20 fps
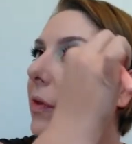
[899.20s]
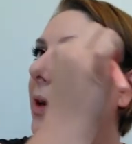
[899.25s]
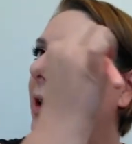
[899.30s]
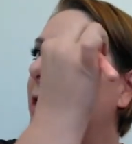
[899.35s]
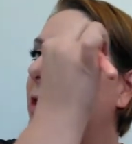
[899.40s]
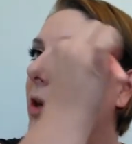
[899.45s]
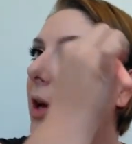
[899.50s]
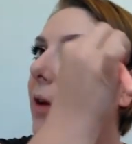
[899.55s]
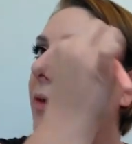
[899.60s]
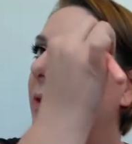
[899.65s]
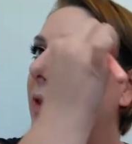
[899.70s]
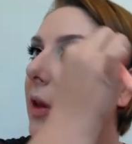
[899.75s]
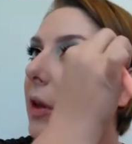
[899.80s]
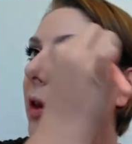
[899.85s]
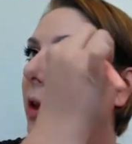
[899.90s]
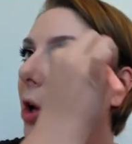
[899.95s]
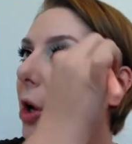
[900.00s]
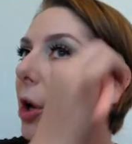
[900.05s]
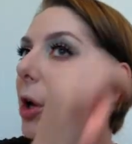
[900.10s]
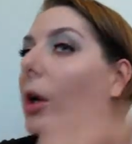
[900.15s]
finish off the
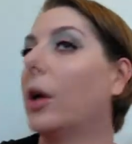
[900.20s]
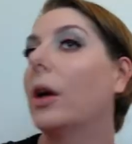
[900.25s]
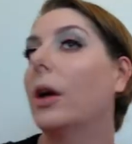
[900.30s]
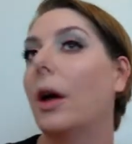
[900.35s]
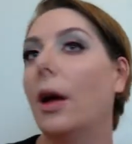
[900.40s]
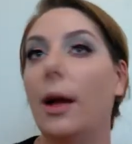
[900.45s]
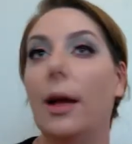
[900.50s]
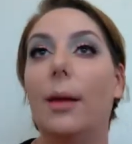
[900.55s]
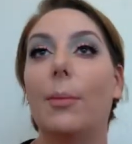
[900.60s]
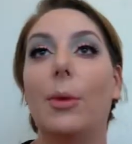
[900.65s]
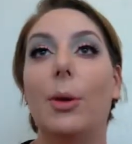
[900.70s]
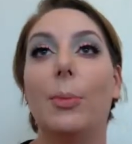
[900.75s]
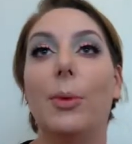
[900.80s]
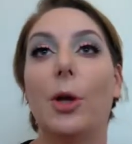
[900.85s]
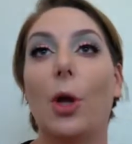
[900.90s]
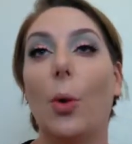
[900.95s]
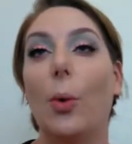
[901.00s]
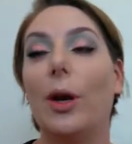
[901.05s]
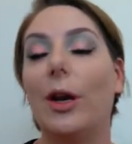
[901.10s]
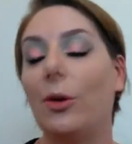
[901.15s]
look, I am going to be
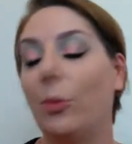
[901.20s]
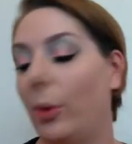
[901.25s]
going